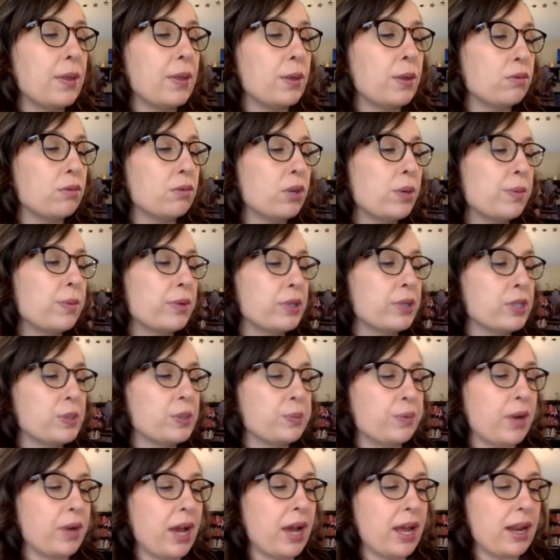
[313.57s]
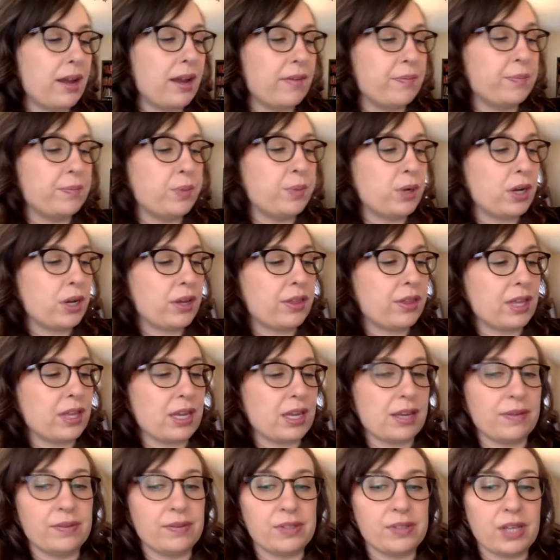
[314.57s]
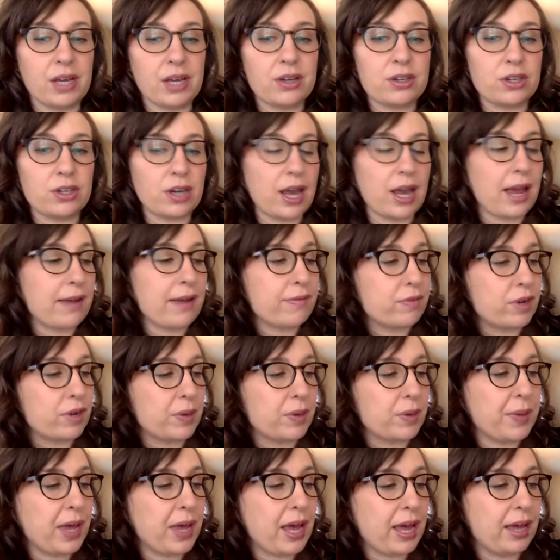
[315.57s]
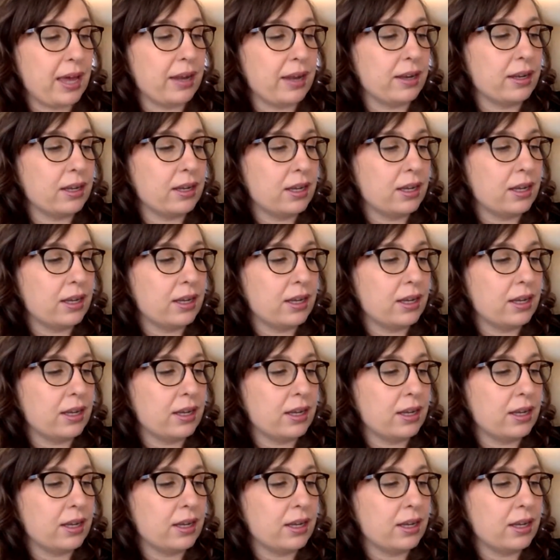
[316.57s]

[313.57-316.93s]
the rumor spread of book thieves under every bed.